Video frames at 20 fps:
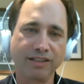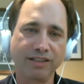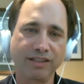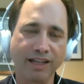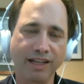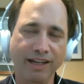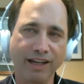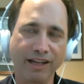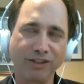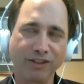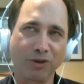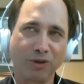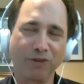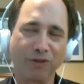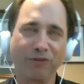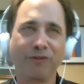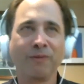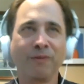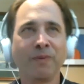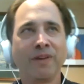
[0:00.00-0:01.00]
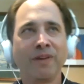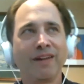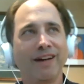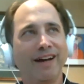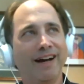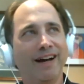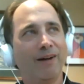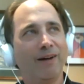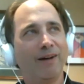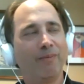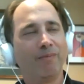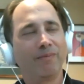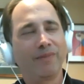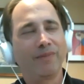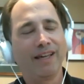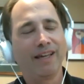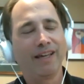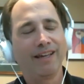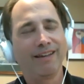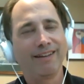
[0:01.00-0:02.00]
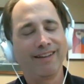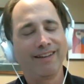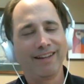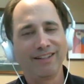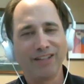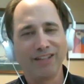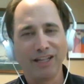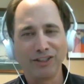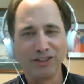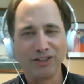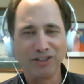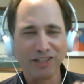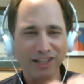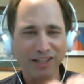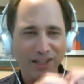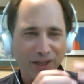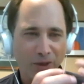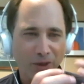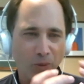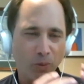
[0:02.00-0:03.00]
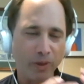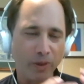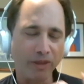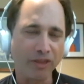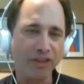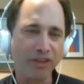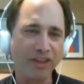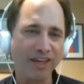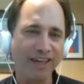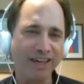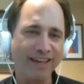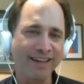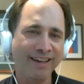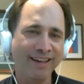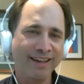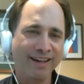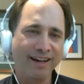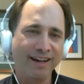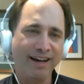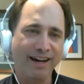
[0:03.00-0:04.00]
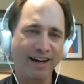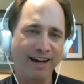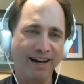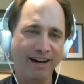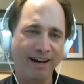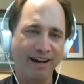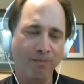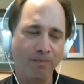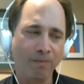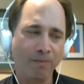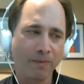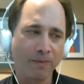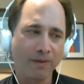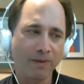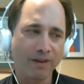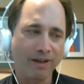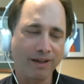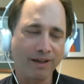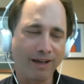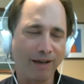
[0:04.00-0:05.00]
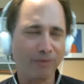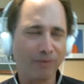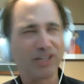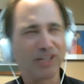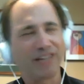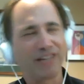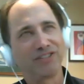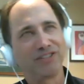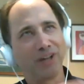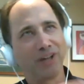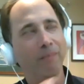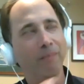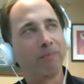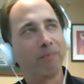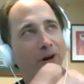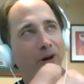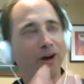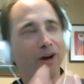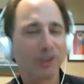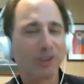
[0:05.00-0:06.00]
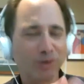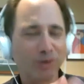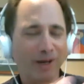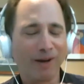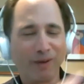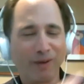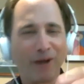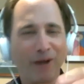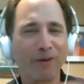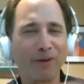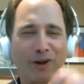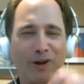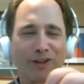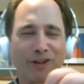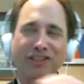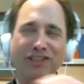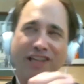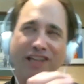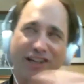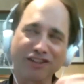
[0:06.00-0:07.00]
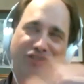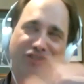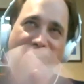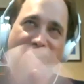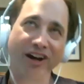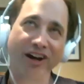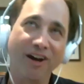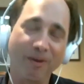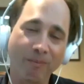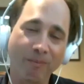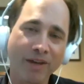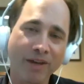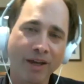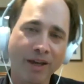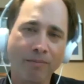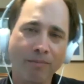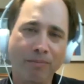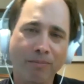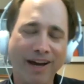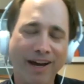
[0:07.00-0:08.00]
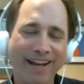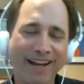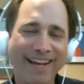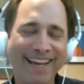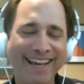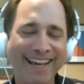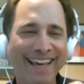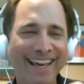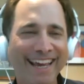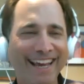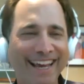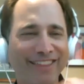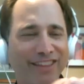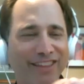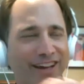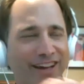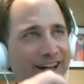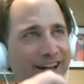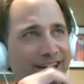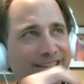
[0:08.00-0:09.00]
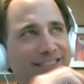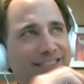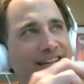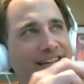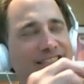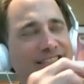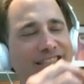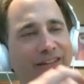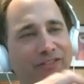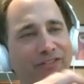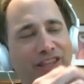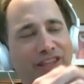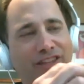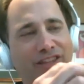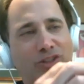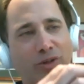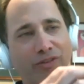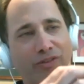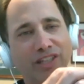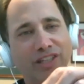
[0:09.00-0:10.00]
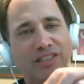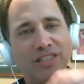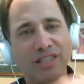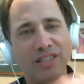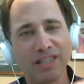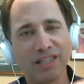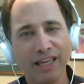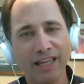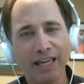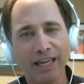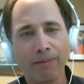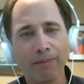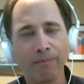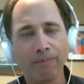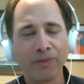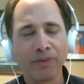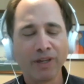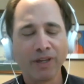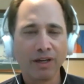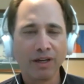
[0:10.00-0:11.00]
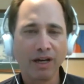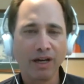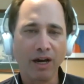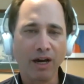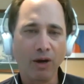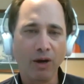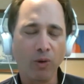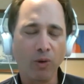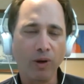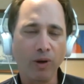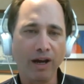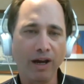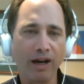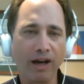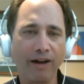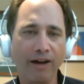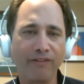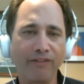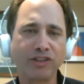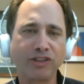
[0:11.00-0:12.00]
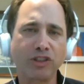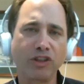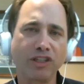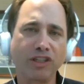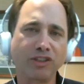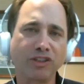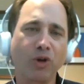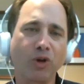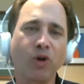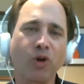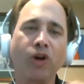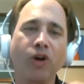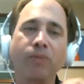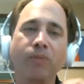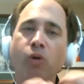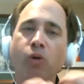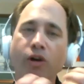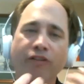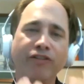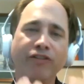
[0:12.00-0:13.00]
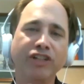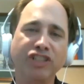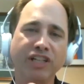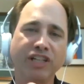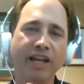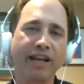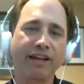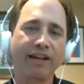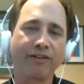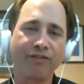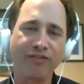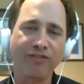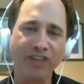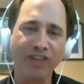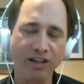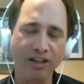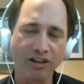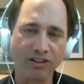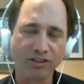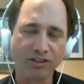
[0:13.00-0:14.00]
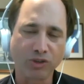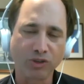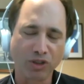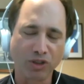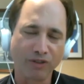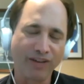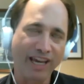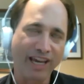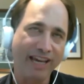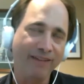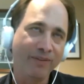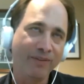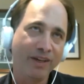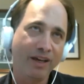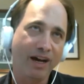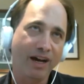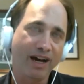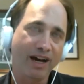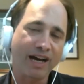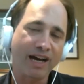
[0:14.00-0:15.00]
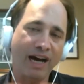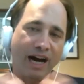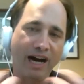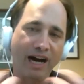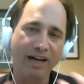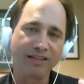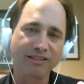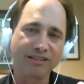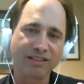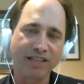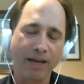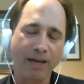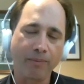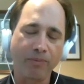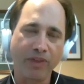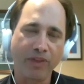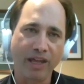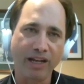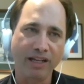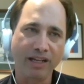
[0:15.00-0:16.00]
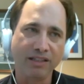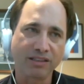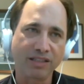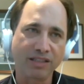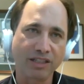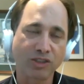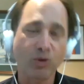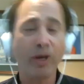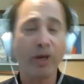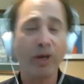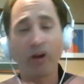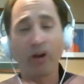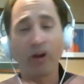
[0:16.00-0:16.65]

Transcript: and, and, and sort of um, and, and dealing with the Um, I won't say dumb parts. I don't call cells dumb, but in the context of sort of this theme uh, of the so-called morphogenetic field, sort of a, a concept that is, is quite